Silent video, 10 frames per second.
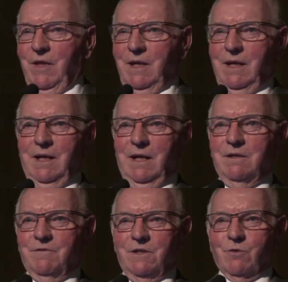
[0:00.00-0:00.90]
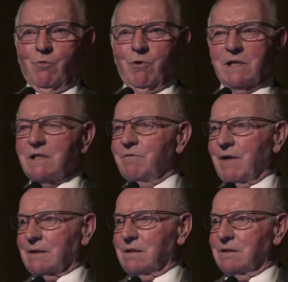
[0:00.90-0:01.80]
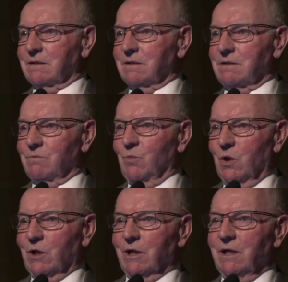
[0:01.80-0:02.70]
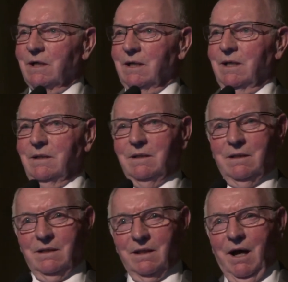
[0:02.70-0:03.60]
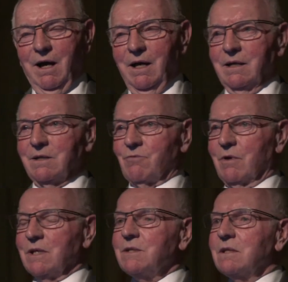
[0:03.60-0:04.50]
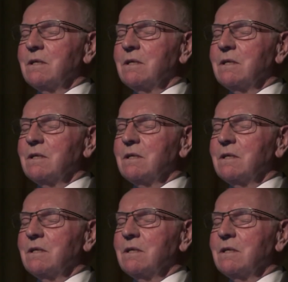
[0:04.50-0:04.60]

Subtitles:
the individual risk factors were and the highest risks.